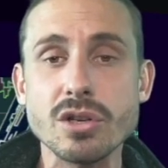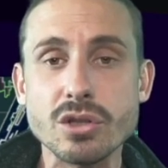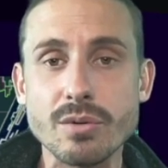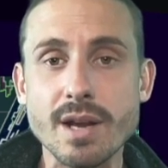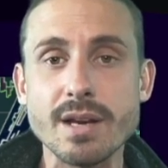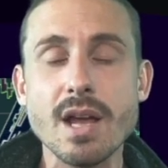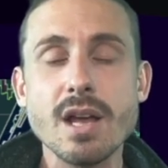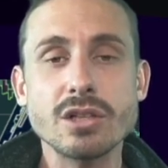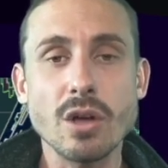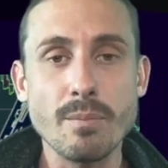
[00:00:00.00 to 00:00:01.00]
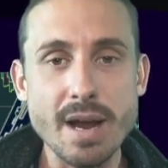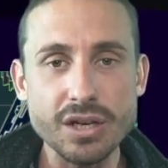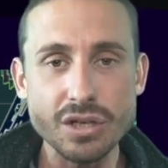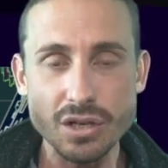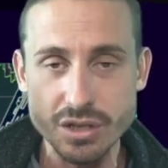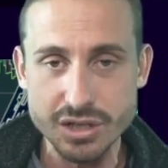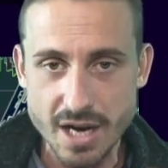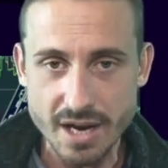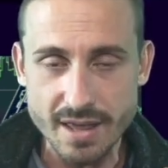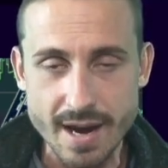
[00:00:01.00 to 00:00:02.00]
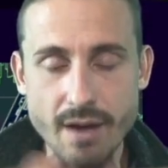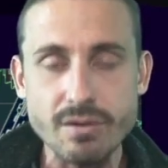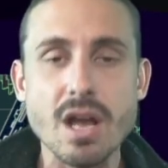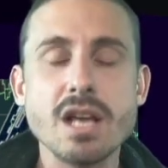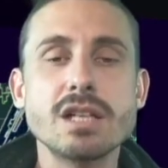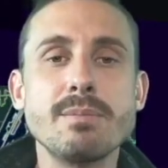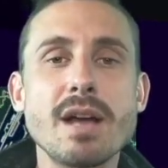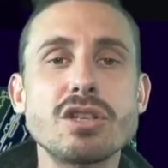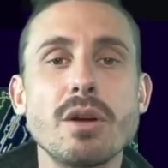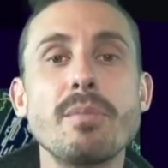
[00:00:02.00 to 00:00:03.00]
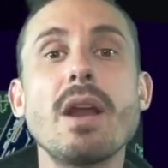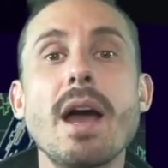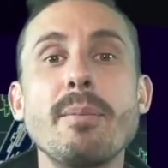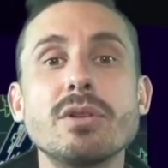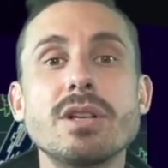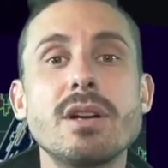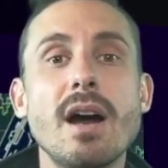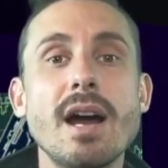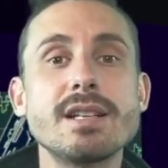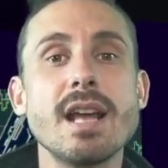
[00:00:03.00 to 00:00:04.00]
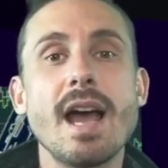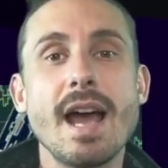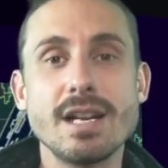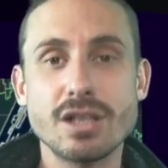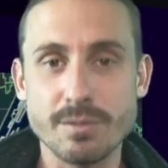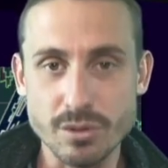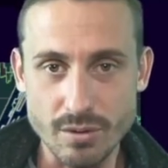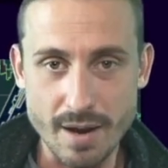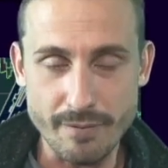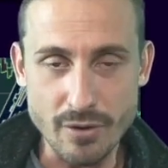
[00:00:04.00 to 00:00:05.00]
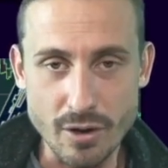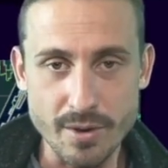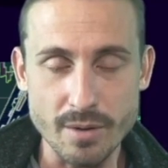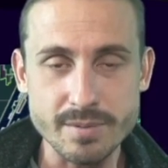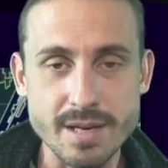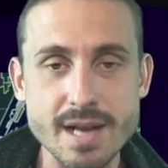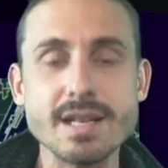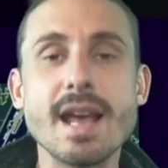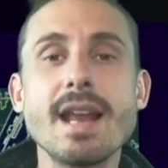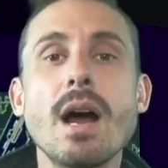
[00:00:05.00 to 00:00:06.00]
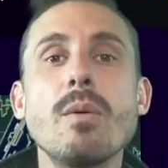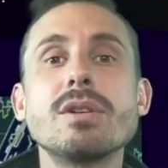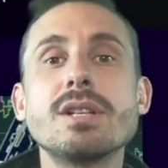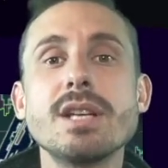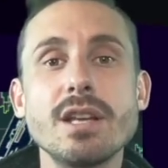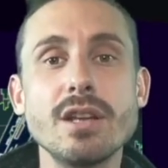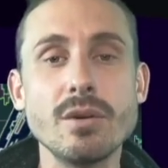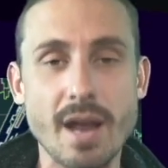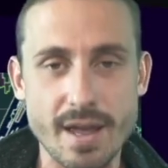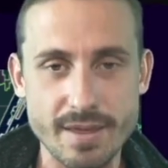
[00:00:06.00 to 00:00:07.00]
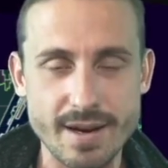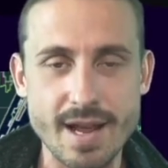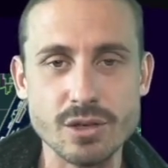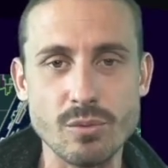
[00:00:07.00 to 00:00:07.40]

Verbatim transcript: your screen. So make sure to check that out. Smash up the like button, guys, and subscribe for coming updates. And I will see you in the next